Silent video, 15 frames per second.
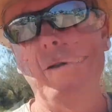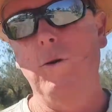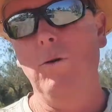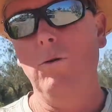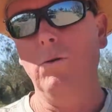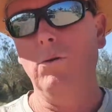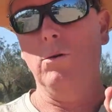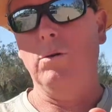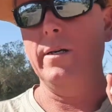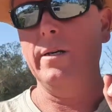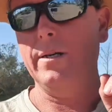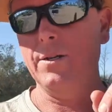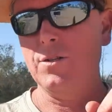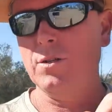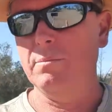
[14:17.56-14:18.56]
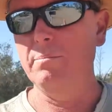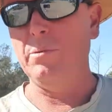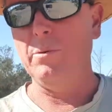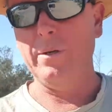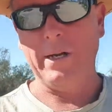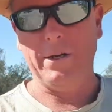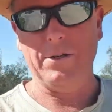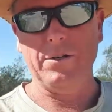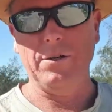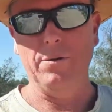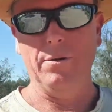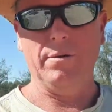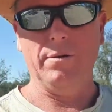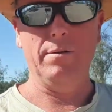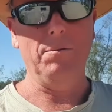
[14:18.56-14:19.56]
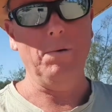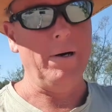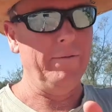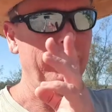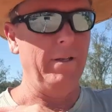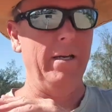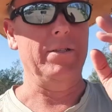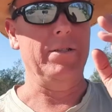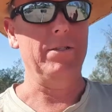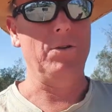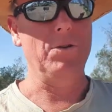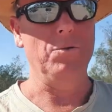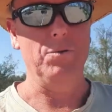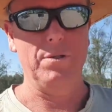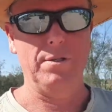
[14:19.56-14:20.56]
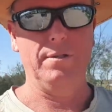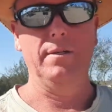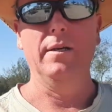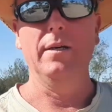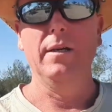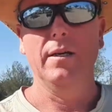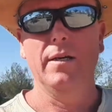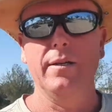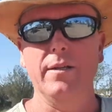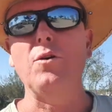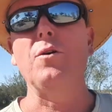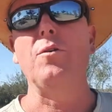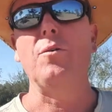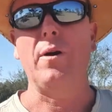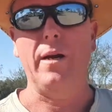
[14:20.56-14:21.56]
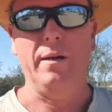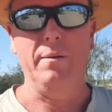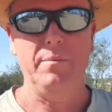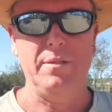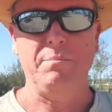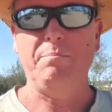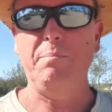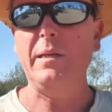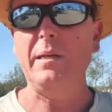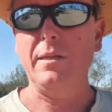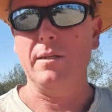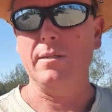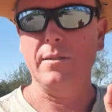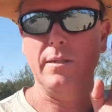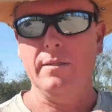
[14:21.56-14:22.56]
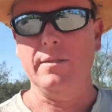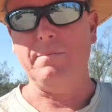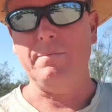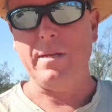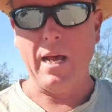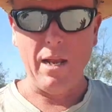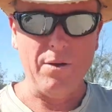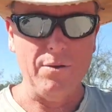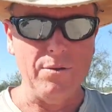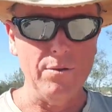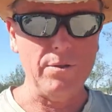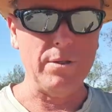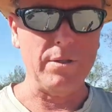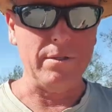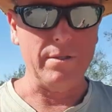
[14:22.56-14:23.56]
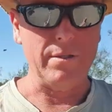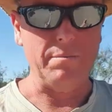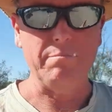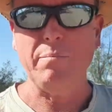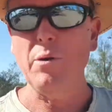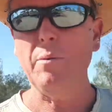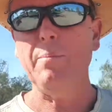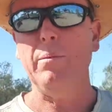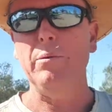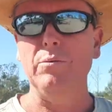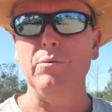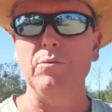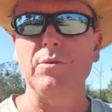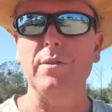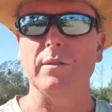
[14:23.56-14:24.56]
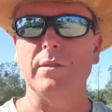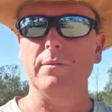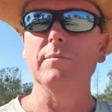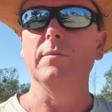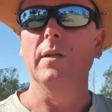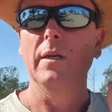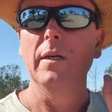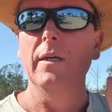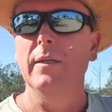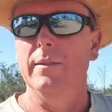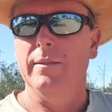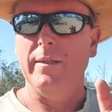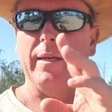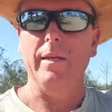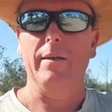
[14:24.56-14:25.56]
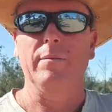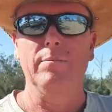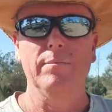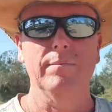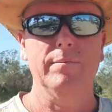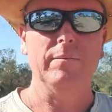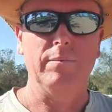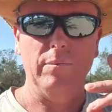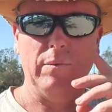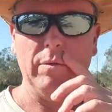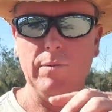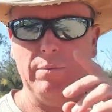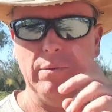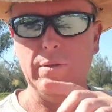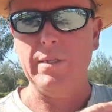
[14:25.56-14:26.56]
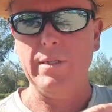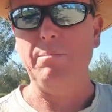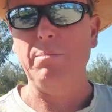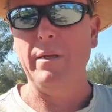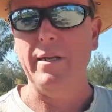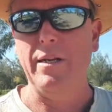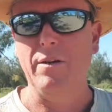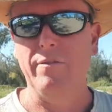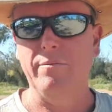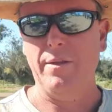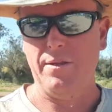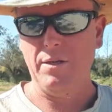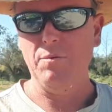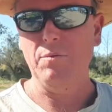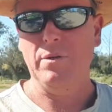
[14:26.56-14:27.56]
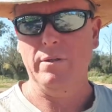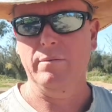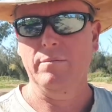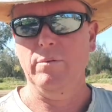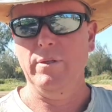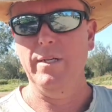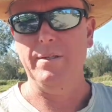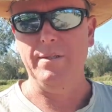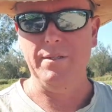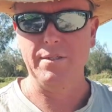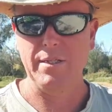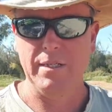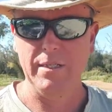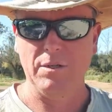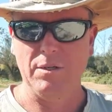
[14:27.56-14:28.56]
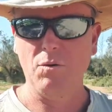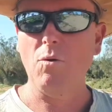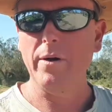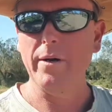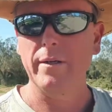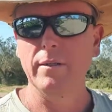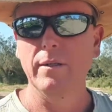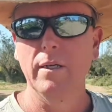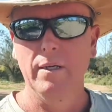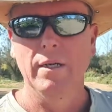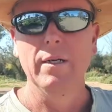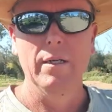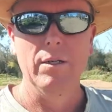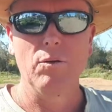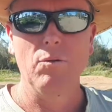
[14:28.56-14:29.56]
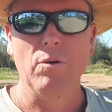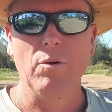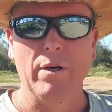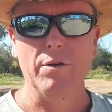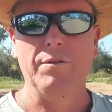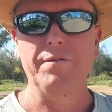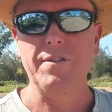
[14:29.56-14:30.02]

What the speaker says: Oh, and I should point out too, the wildflowers, of course, looking great. Some pinks and some yellows and some purples, and yeah, we'll see plenty of them. I think we're hitting the season quite good for